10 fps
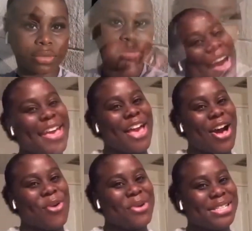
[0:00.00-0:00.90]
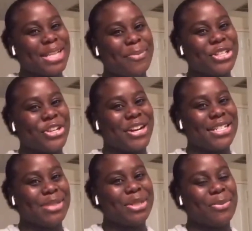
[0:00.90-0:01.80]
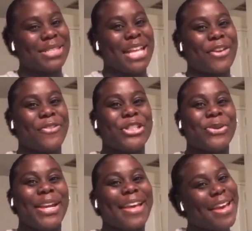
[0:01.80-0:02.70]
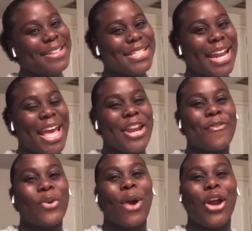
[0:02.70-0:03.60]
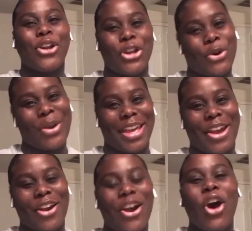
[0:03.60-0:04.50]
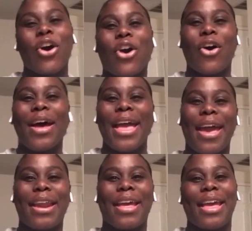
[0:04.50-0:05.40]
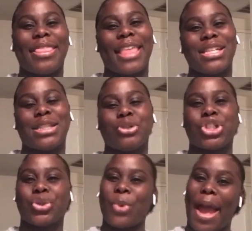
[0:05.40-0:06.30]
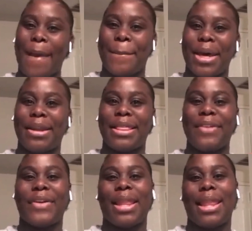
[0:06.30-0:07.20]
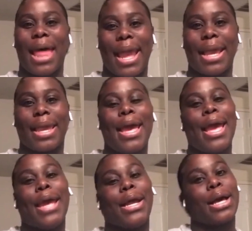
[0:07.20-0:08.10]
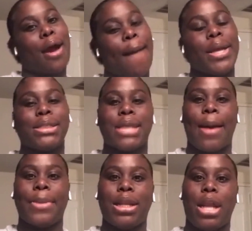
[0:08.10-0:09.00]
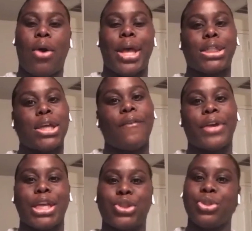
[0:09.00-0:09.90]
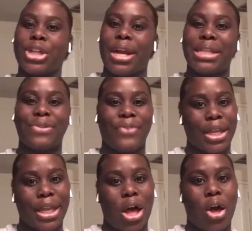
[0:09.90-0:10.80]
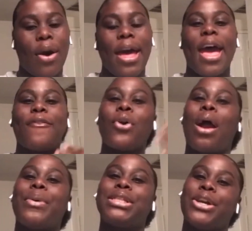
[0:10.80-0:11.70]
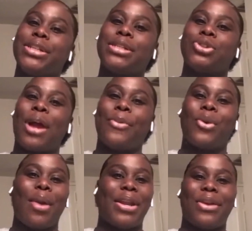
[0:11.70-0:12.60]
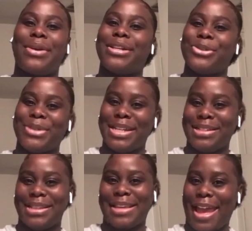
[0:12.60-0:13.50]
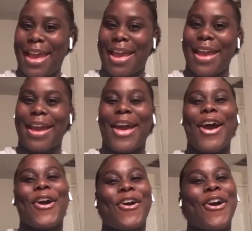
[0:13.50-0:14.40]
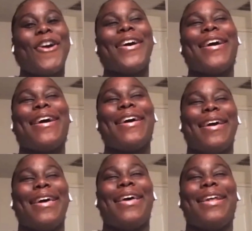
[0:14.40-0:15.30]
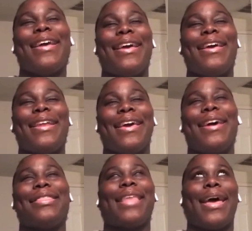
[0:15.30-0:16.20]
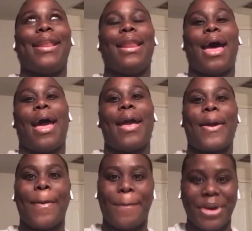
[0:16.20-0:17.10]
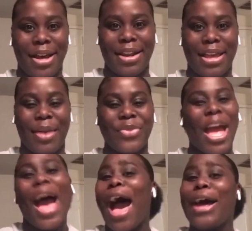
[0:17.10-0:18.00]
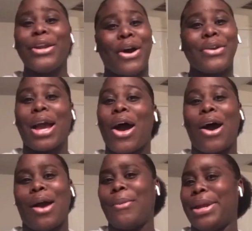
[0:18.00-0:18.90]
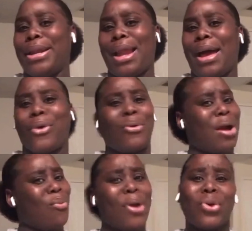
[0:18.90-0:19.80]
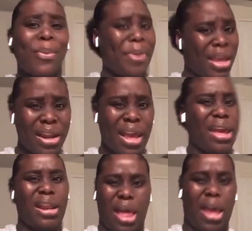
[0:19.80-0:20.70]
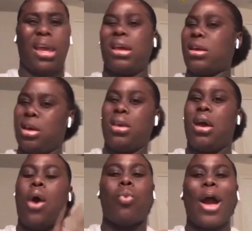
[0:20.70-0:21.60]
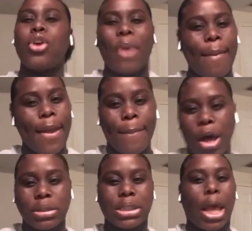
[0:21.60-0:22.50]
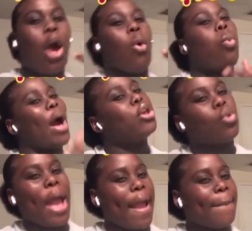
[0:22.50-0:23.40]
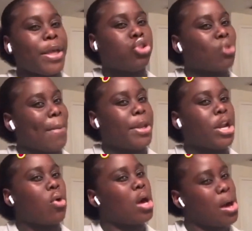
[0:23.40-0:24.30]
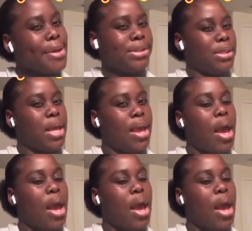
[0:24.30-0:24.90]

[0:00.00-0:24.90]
Hey y'all, what's up? It's your girl D Doubles. Thank you for tuning in today. And if you are new here, go ahead and hit that subscribe button, leave a like and a comment down below, and don't forget to share this video. If you are a returning subscriber, you already know what to do, DDT gang. Go ahead and hit that like button. I know y'all already like, girl, where you been at? Like, why you ain't been posting? Why you ain't been dropping no content?